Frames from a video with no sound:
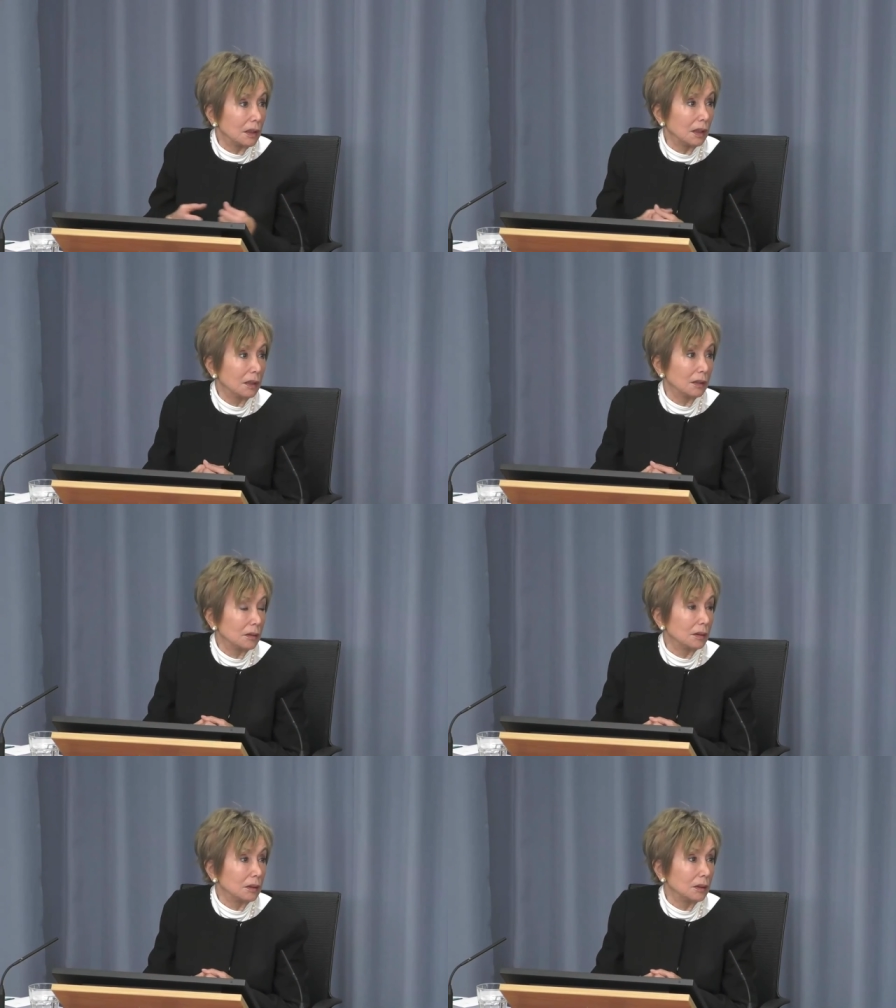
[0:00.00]
Uh,
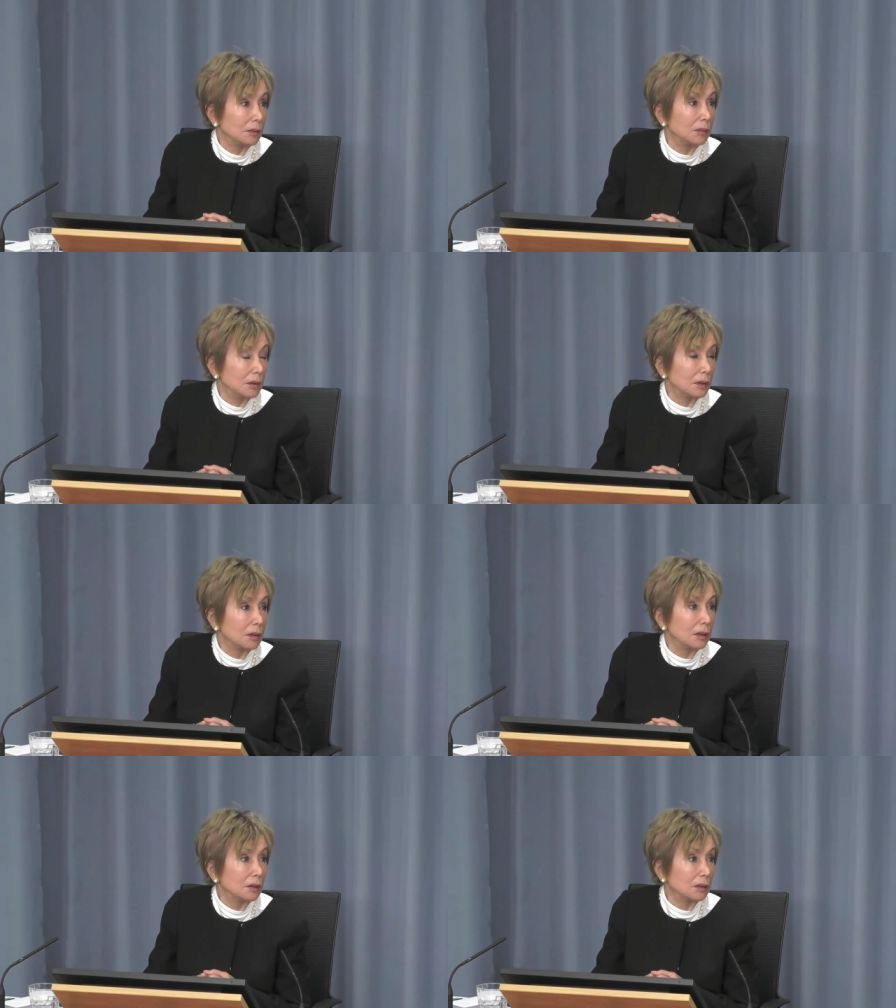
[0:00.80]

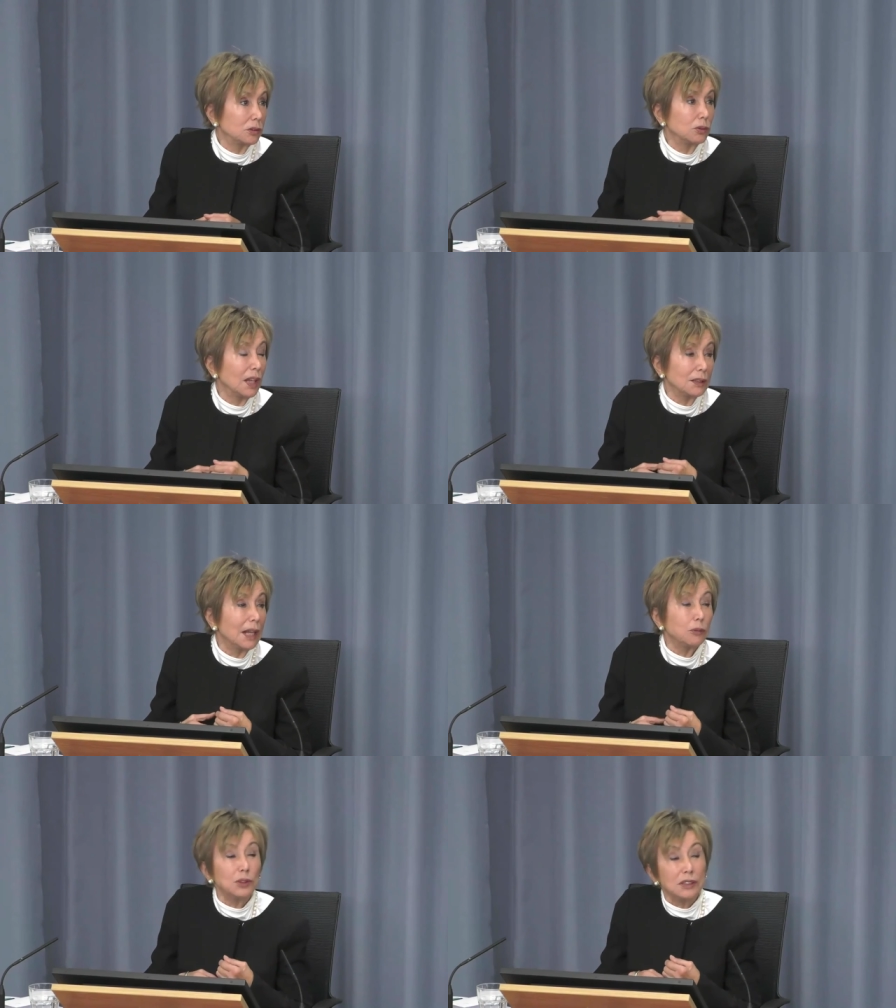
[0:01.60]
so that,
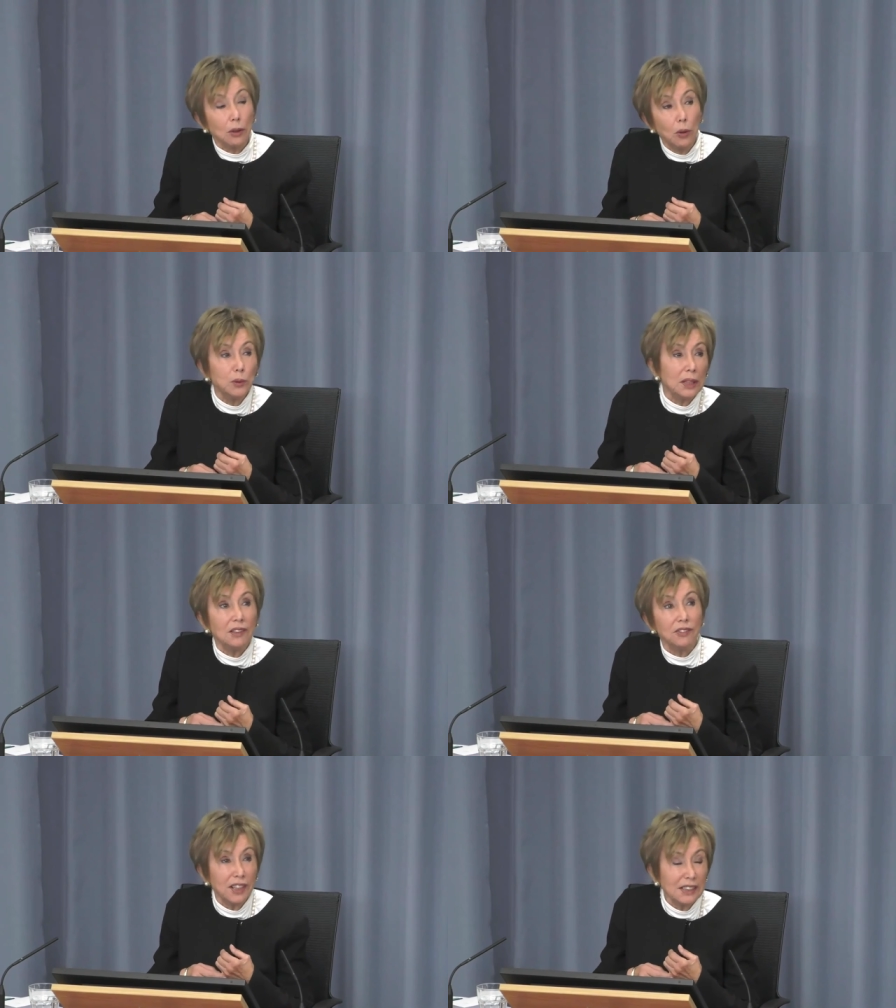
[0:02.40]
that was the
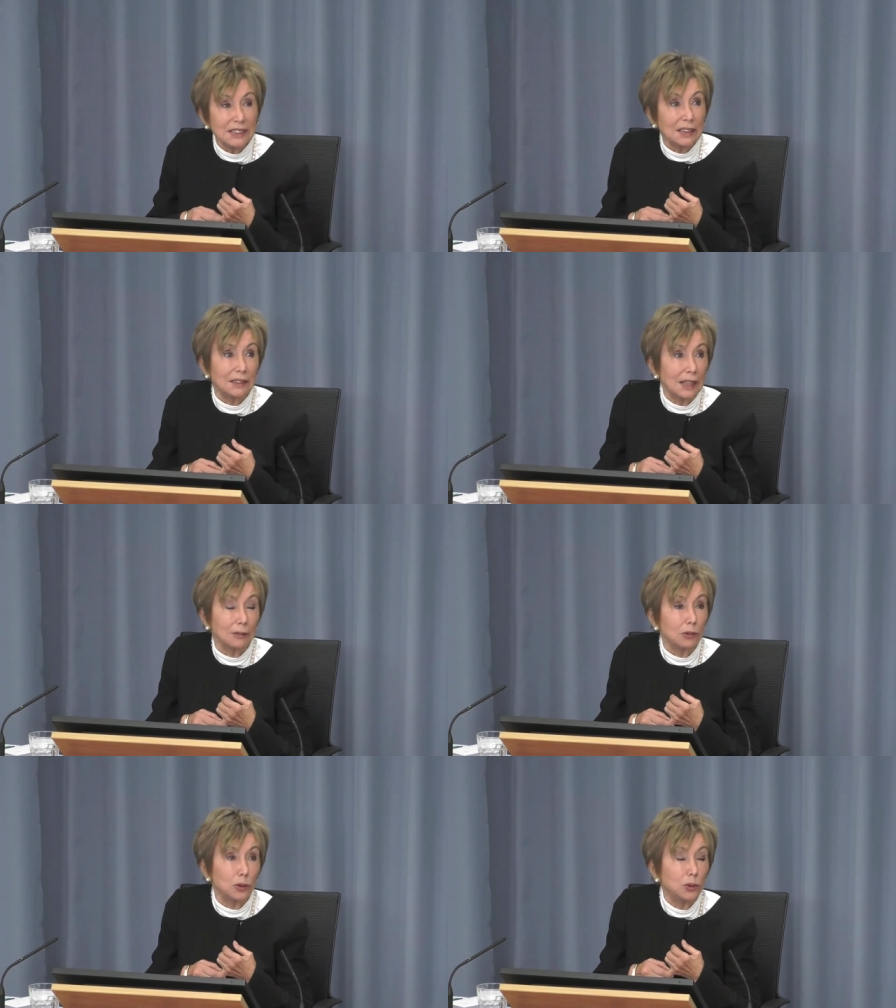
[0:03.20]
only risk
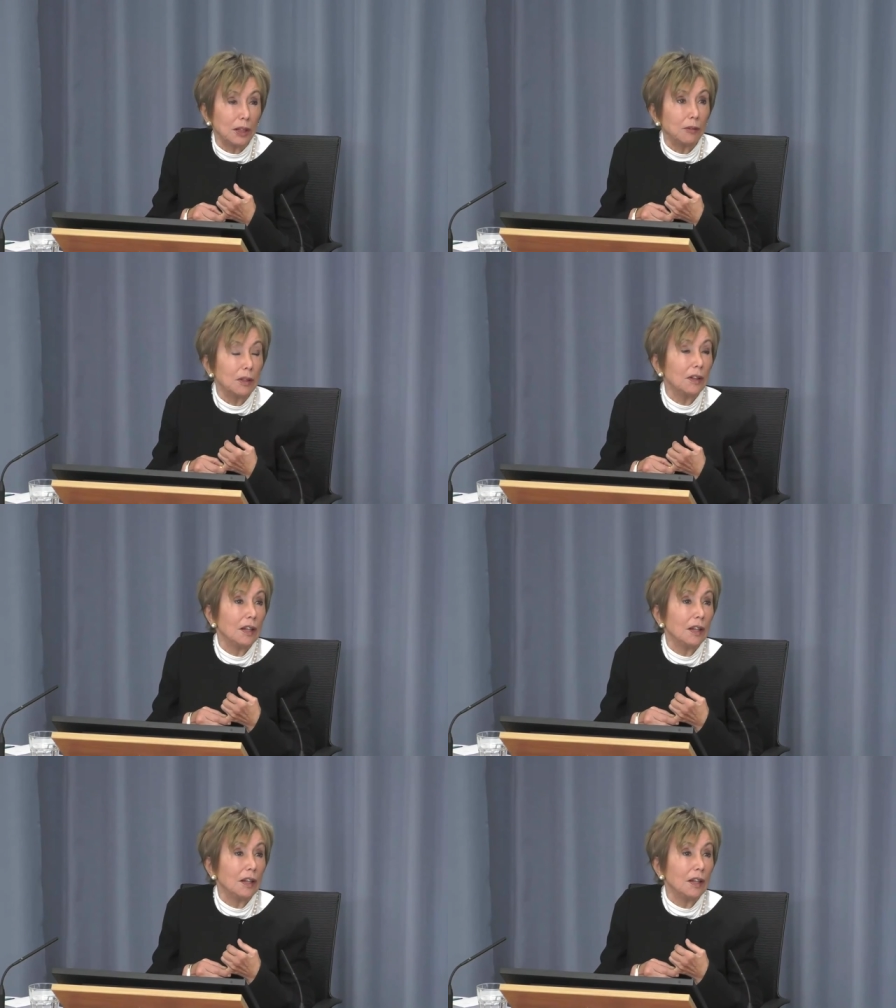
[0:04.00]
that could have